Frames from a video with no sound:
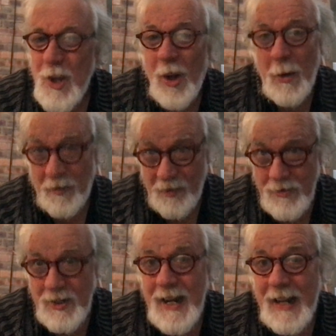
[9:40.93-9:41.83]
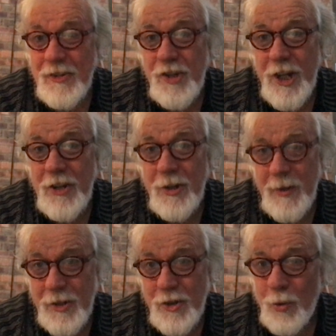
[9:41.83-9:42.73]
Although I filled in last year
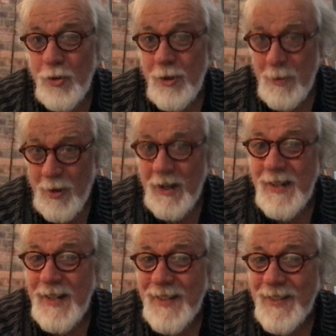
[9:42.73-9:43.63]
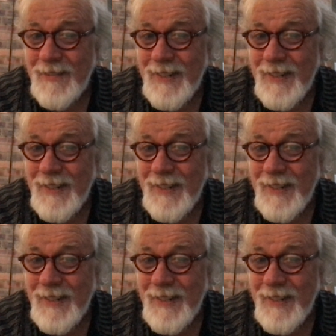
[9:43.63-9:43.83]
during the school summer holidays."